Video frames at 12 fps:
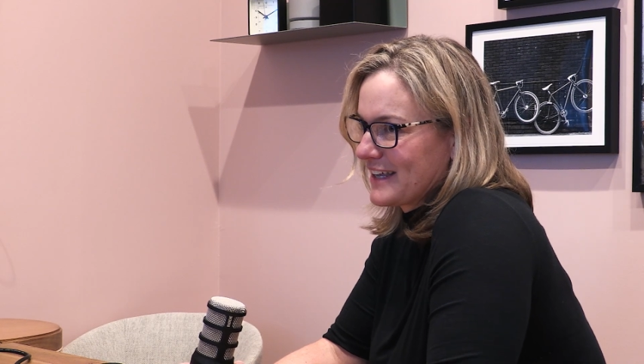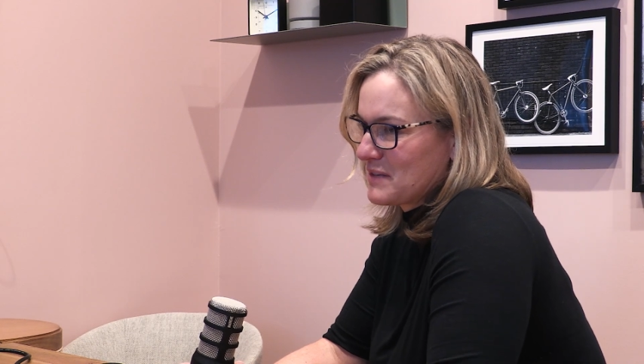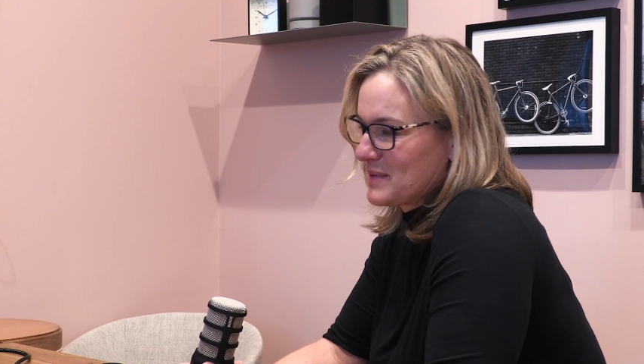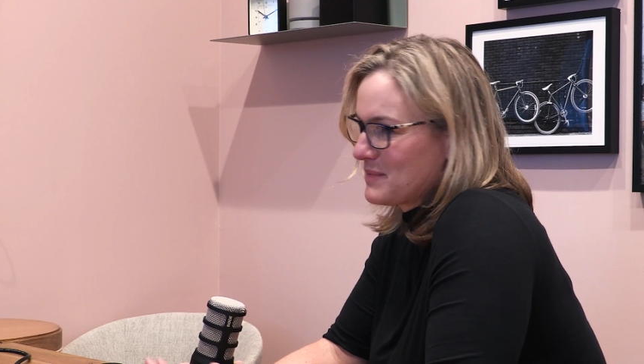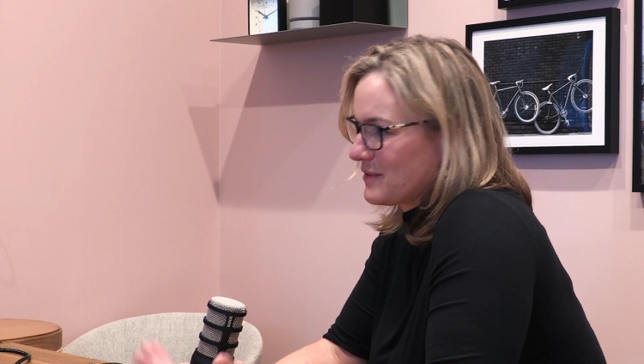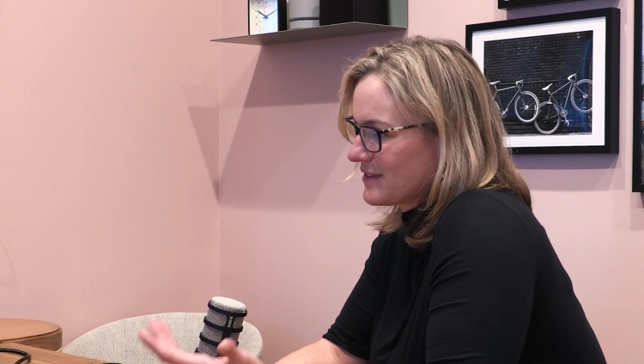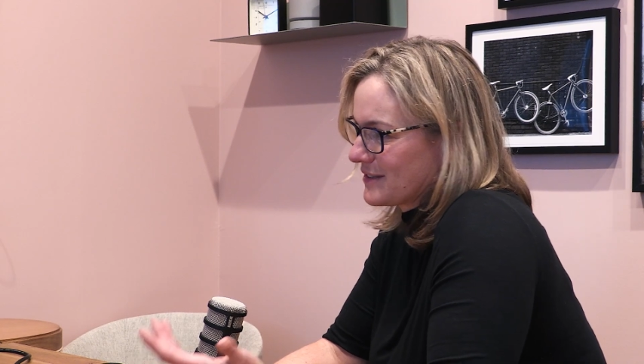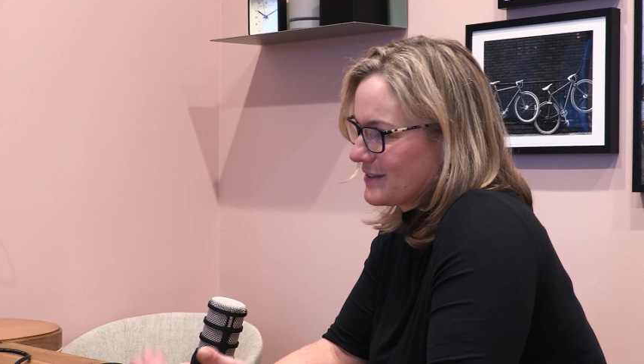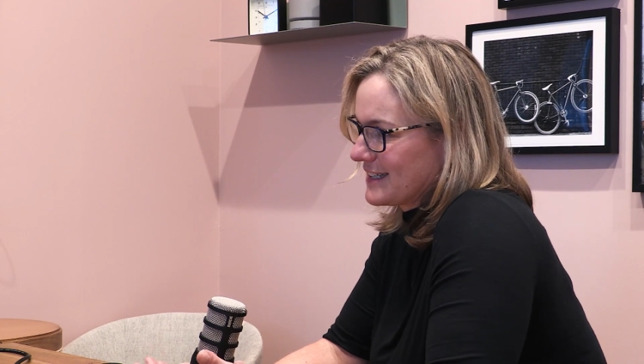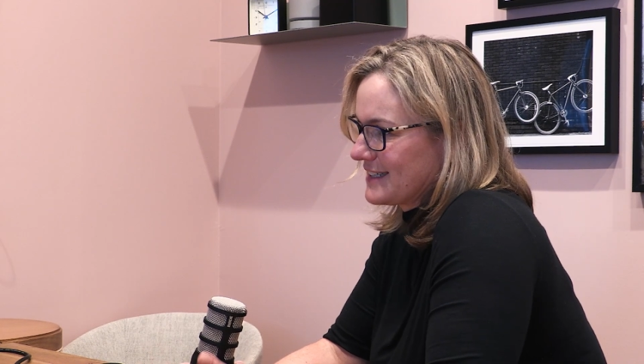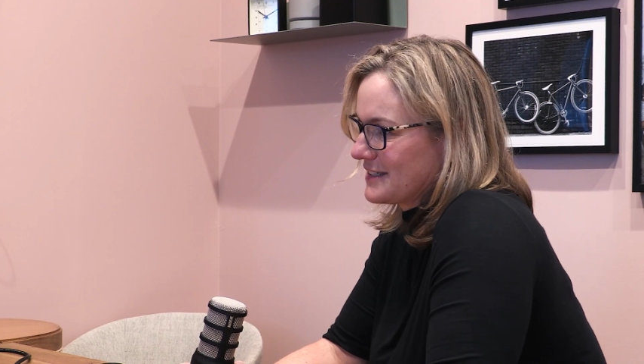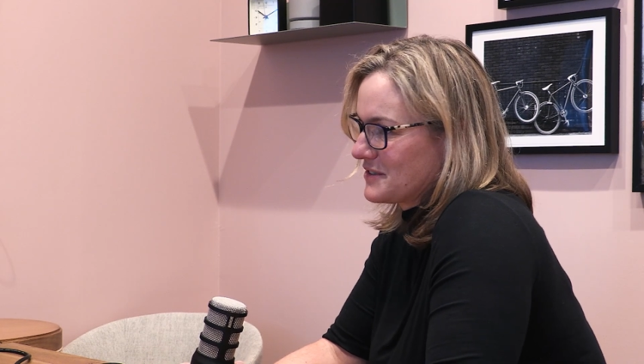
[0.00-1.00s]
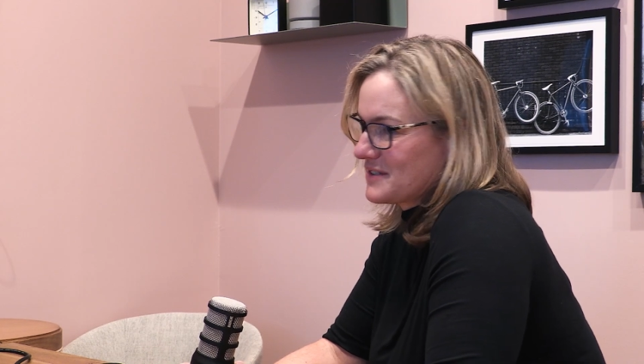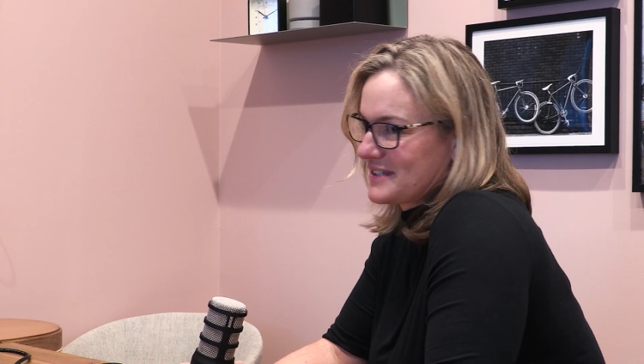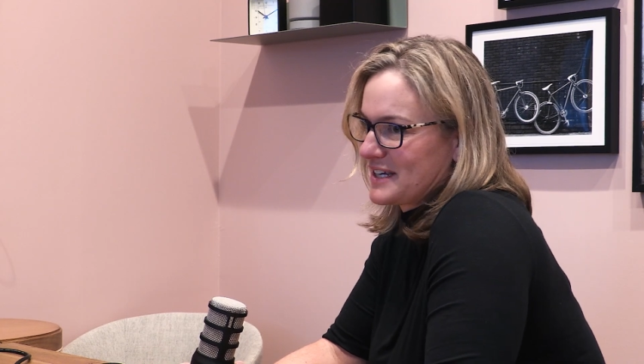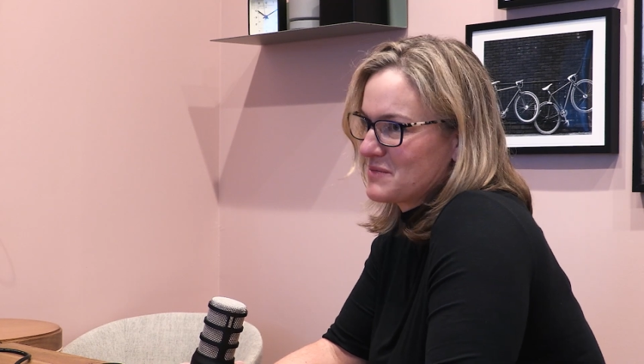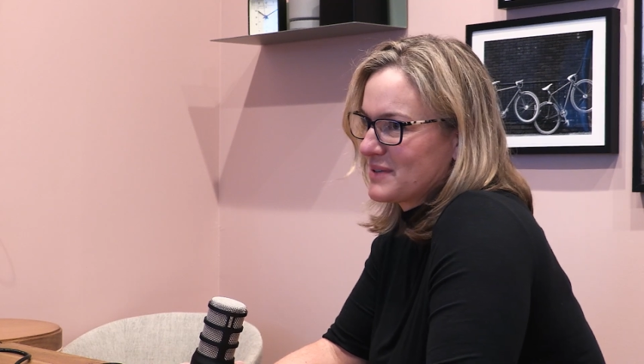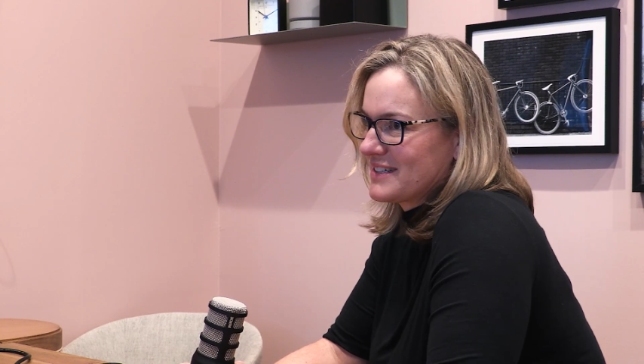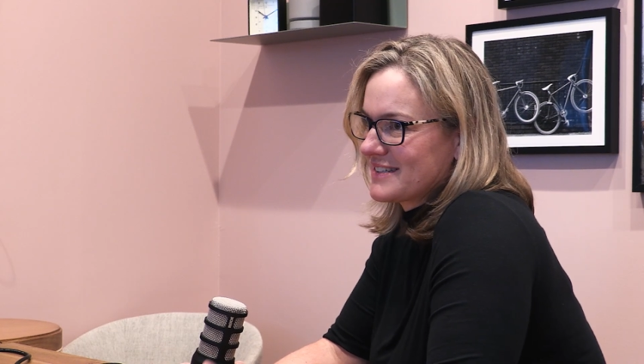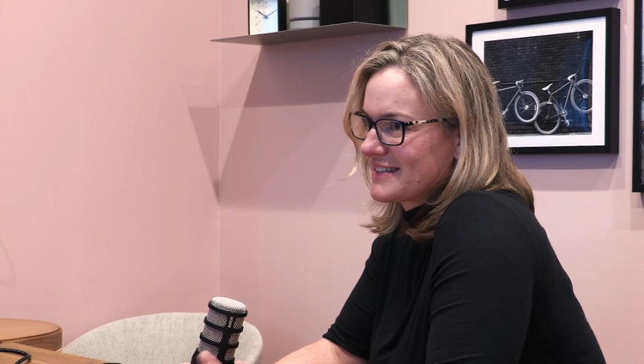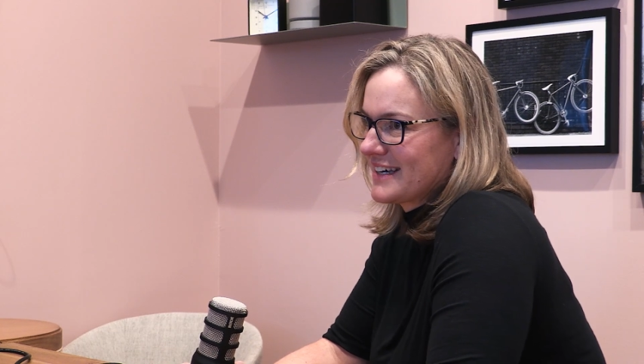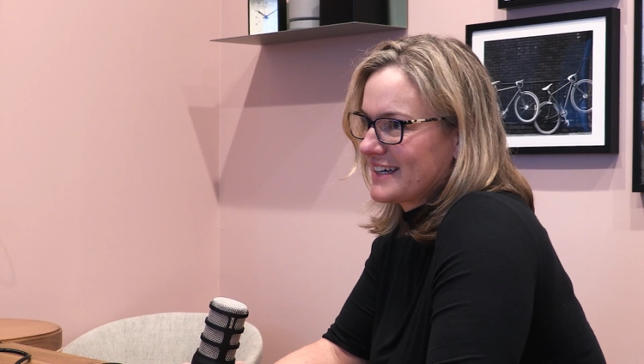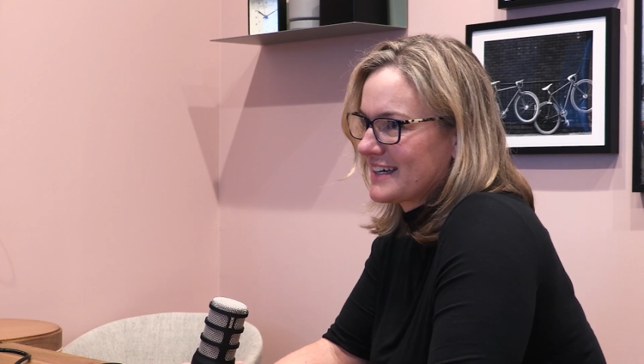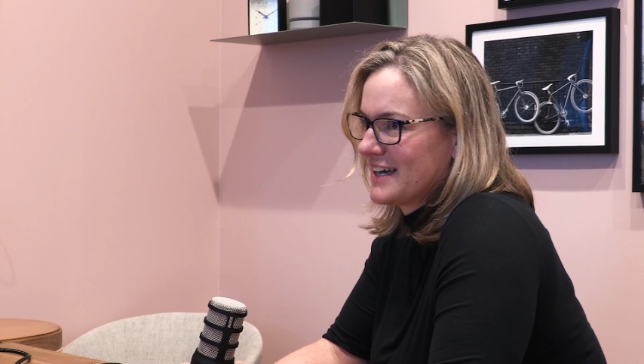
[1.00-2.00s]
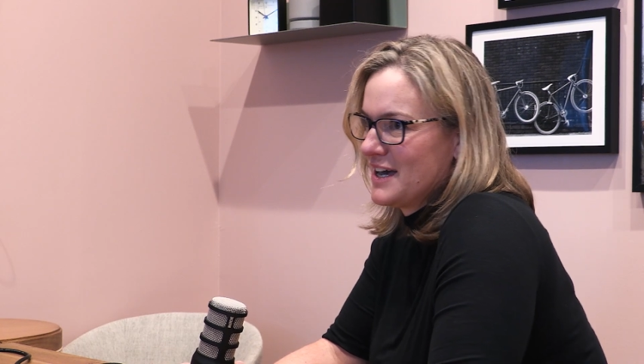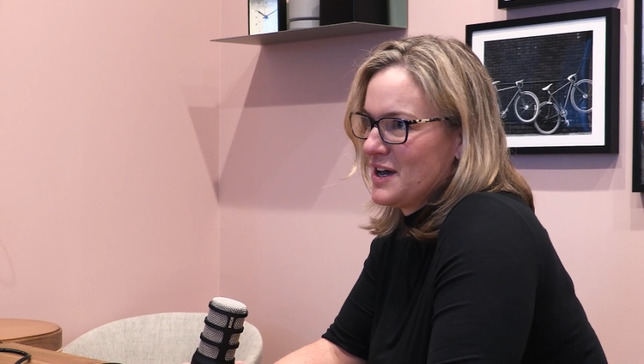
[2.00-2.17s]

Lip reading: Like people are quirky and interesting, but it's like,